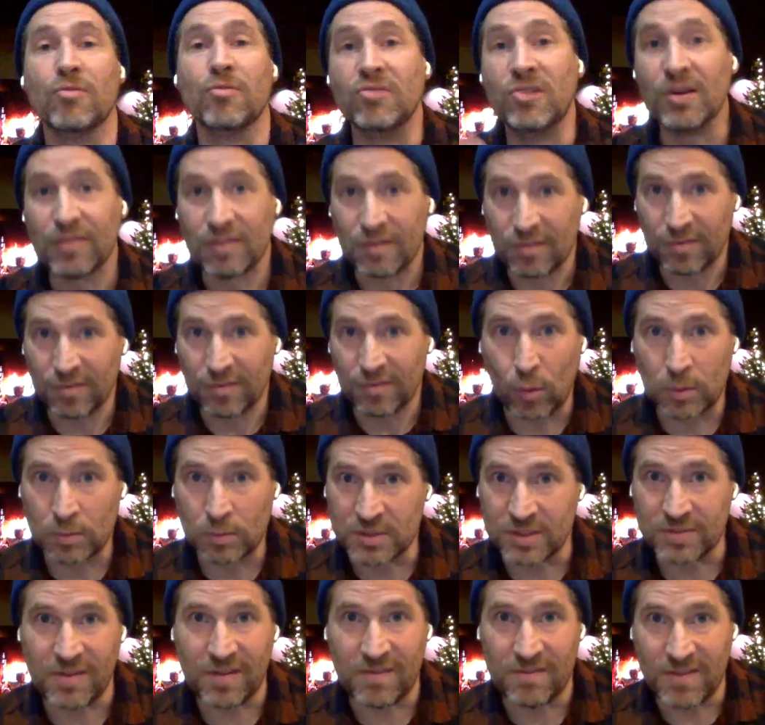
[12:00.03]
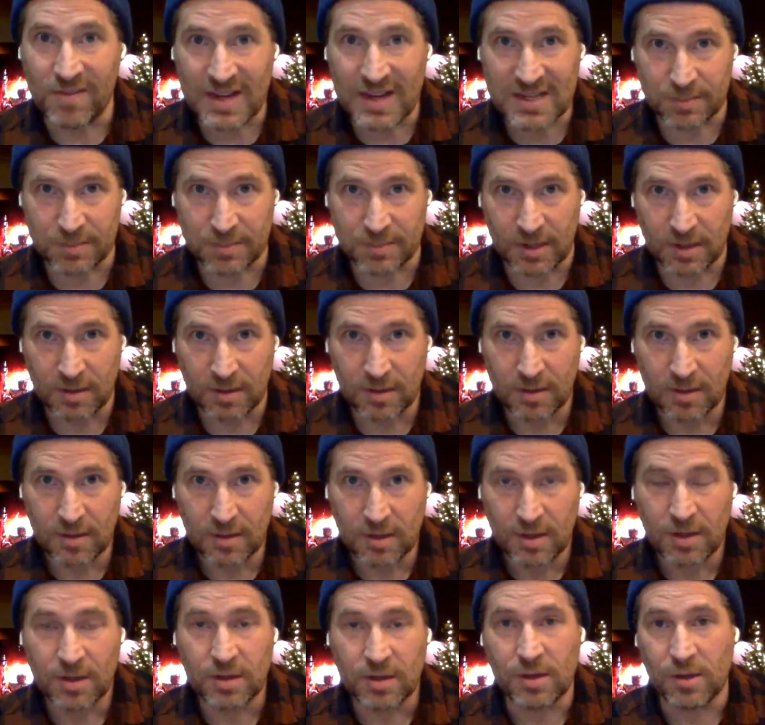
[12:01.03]
different forms of investment.
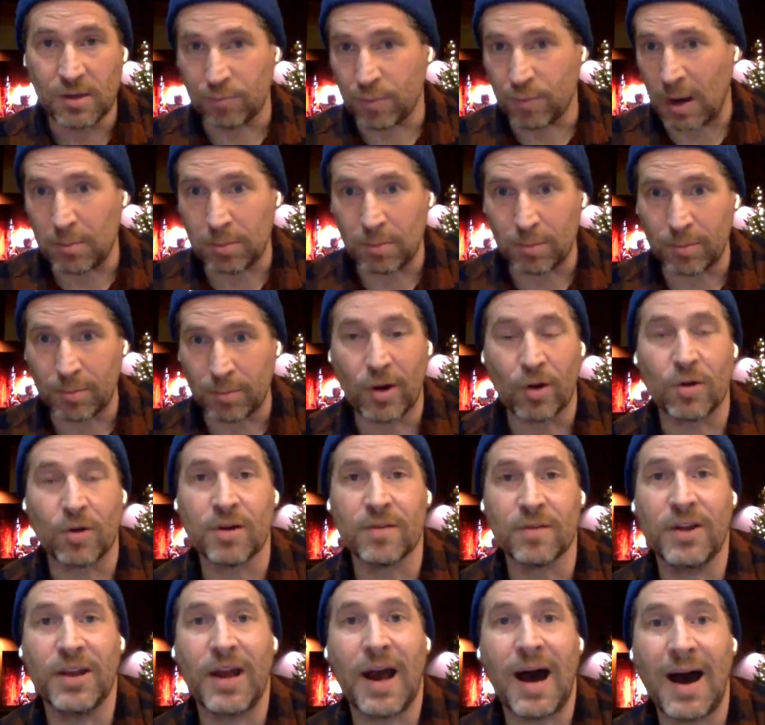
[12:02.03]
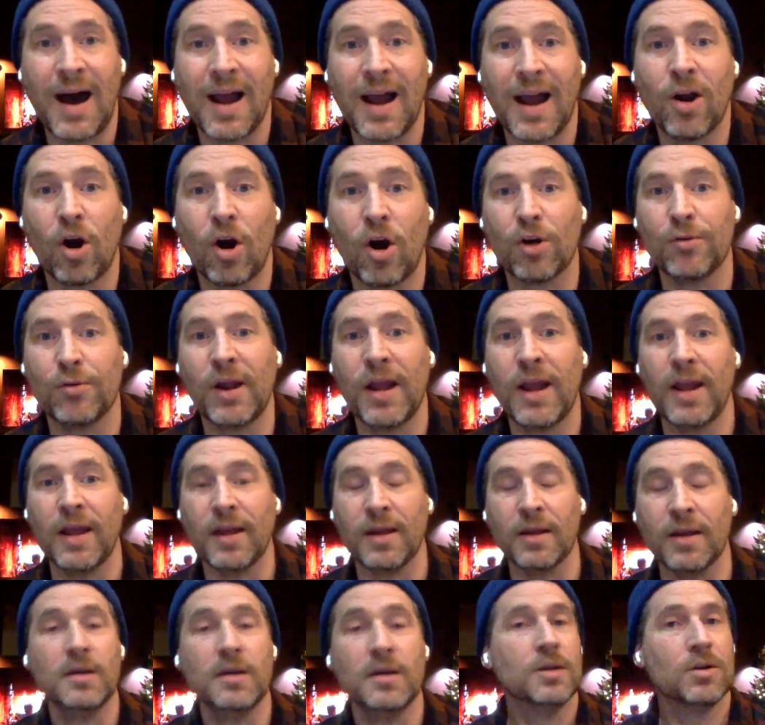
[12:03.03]
You've probably heard of an IRA.
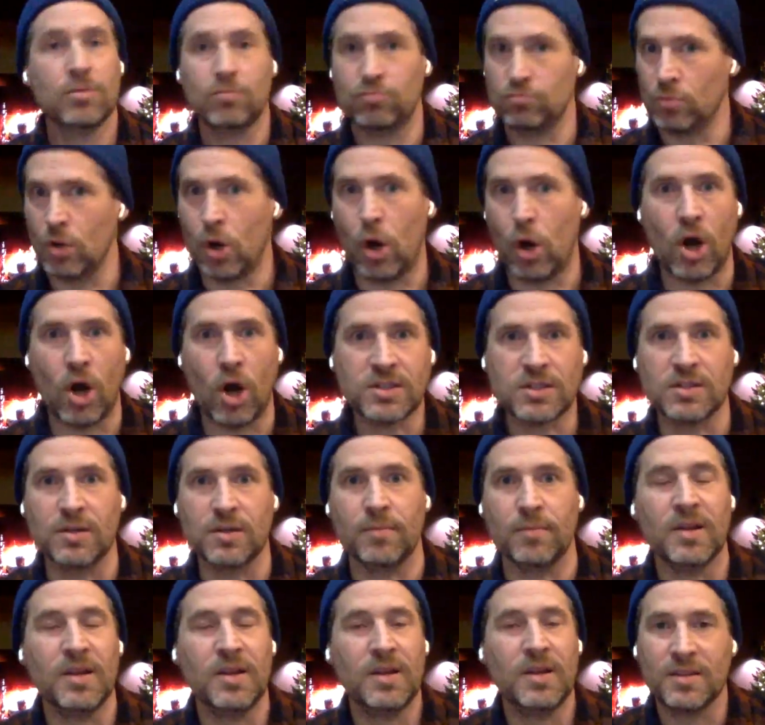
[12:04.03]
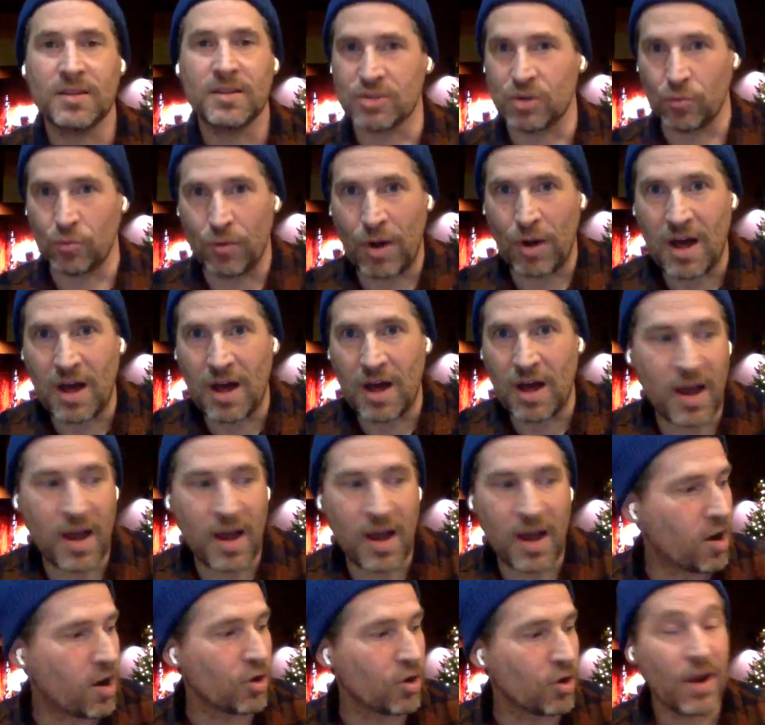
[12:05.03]
Awesome. There's a Roth
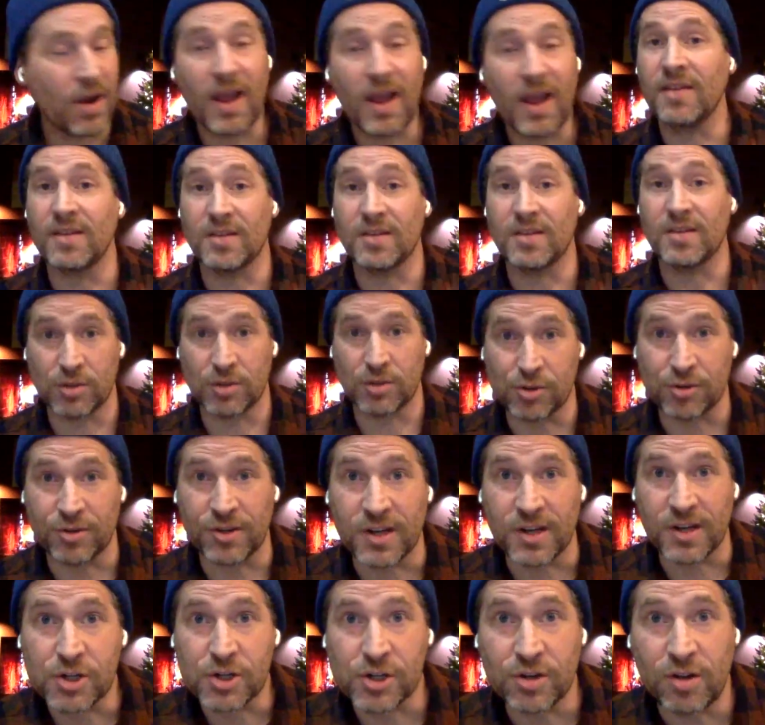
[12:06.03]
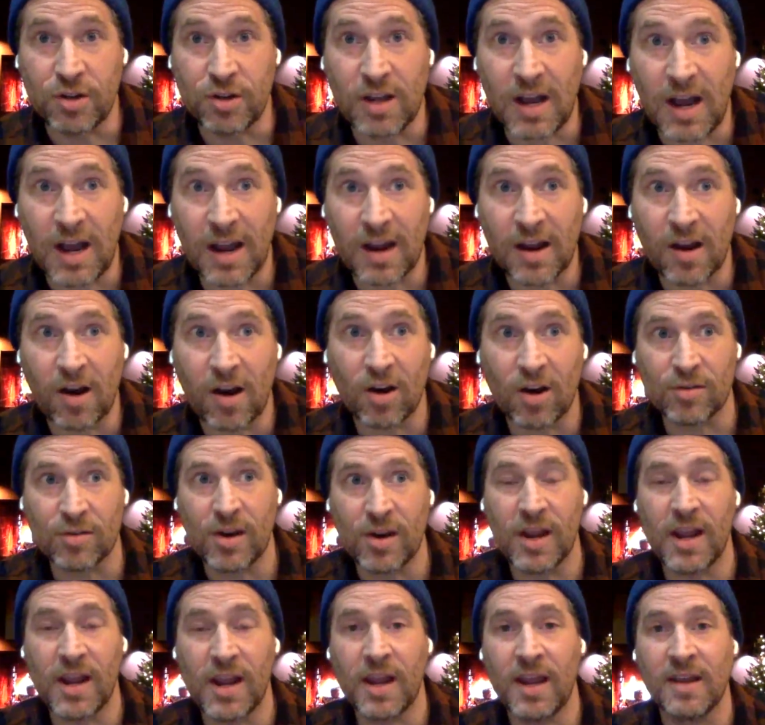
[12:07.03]
IRA, there's a traditional
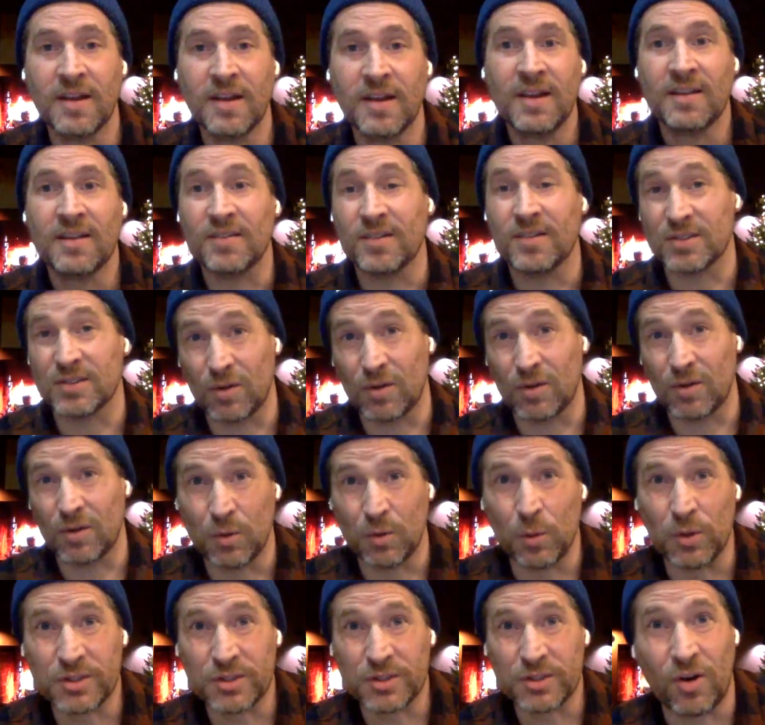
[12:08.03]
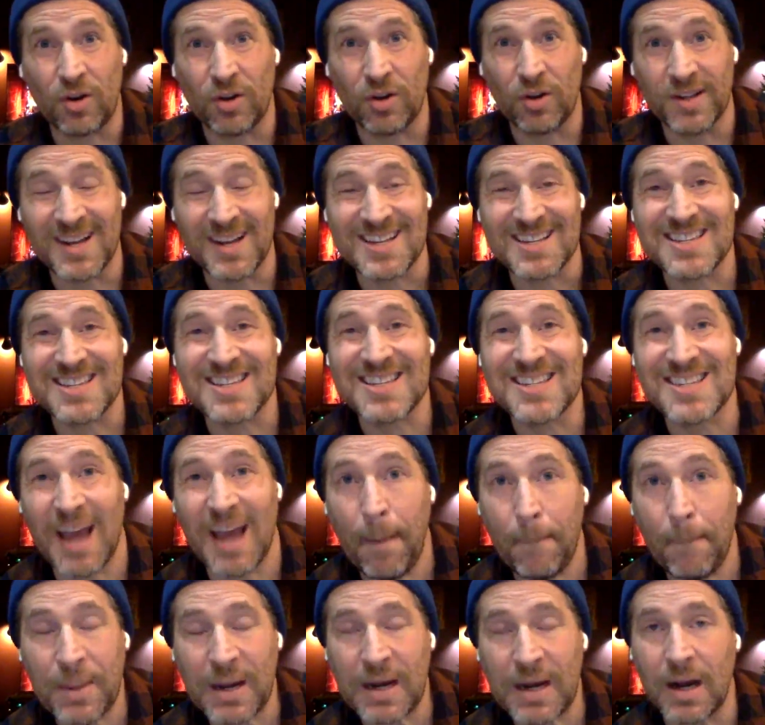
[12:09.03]
IRA, there's also what's called a
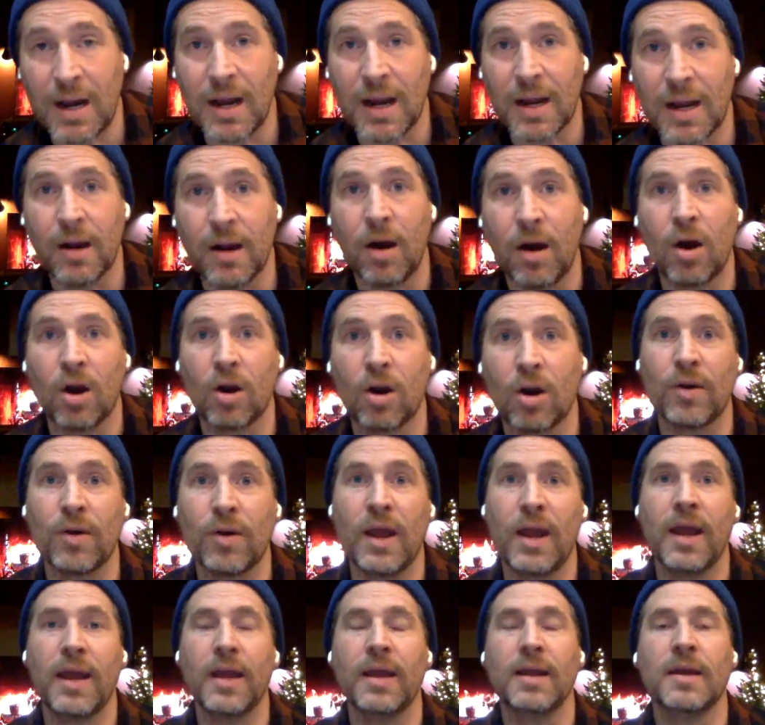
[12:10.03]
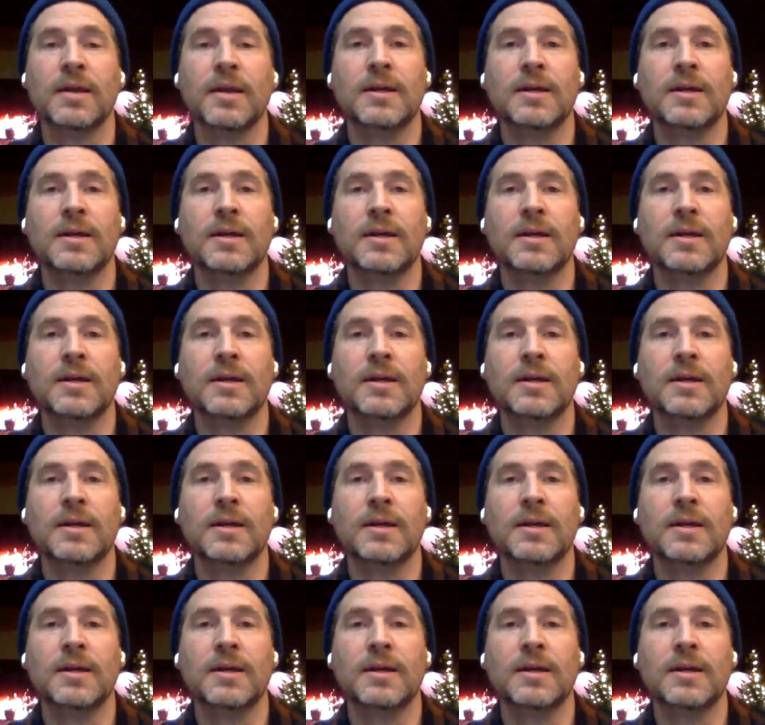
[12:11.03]
SEP IRA